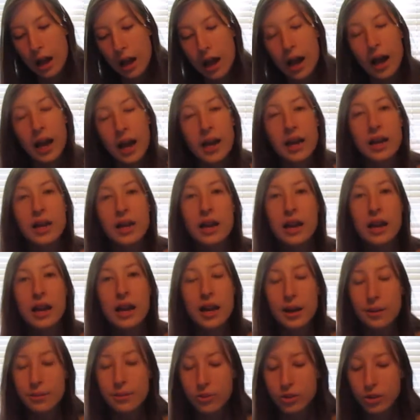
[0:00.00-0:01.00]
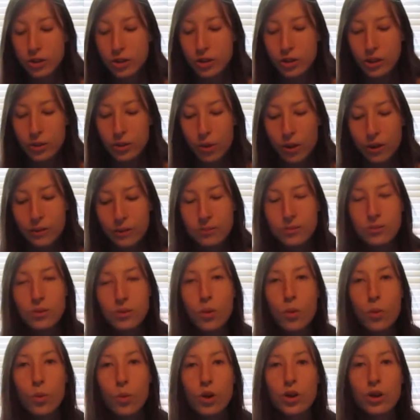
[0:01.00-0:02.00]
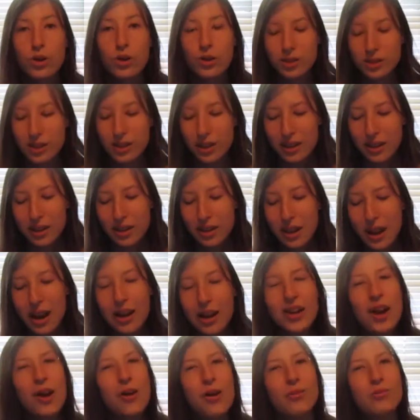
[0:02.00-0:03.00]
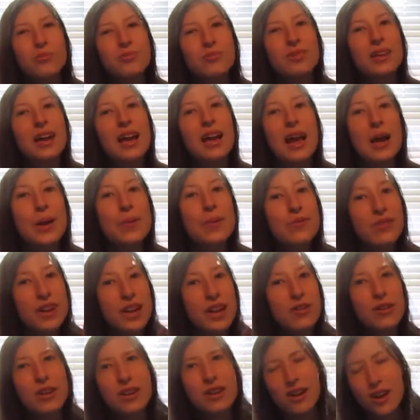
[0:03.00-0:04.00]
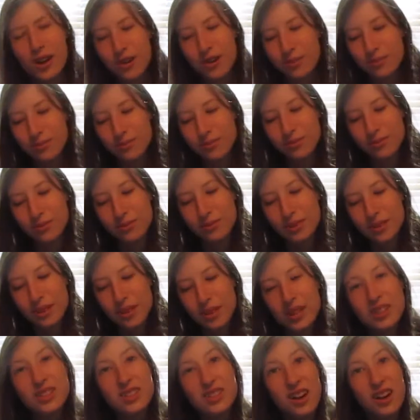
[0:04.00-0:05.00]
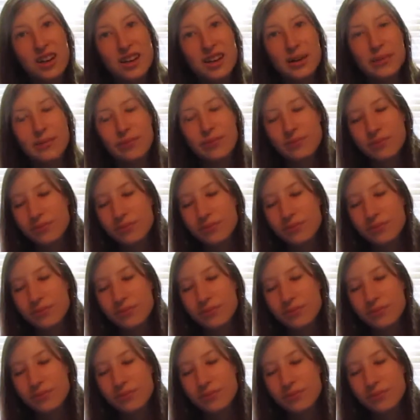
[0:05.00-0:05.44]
I am 31. Work or study? And I go, am very young. Study.